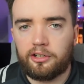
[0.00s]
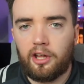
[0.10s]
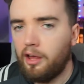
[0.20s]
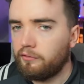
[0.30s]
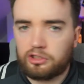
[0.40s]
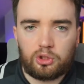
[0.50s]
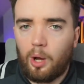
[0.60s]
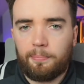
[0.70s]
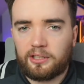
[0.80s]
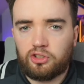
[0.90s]
for Scott
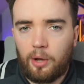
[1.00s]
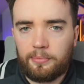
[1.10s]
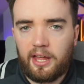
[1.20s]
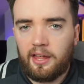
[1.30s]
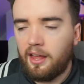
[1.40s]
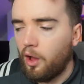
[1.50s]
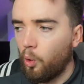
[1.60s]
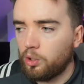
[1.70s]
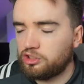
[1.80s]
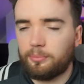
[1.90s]
McTominay,
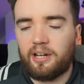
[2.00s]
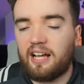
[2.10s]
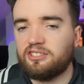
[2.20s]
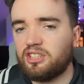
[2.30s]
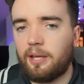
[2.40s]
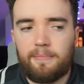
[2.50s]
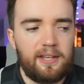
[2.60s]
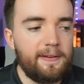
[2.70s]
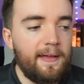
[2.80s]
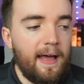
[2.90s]
or someone has to come in
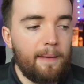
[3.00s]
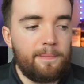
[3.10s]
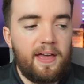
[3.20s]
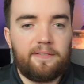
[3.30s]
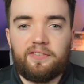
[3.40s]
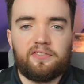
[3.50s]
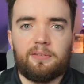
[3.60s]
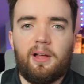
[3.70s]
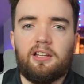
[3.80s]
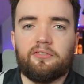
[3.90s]
and pay £50
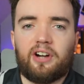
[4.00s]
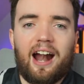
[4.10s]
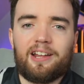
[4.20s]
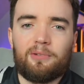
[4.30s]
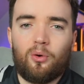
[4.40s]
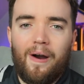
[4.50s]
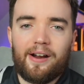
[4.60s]
million for Harry Maguire.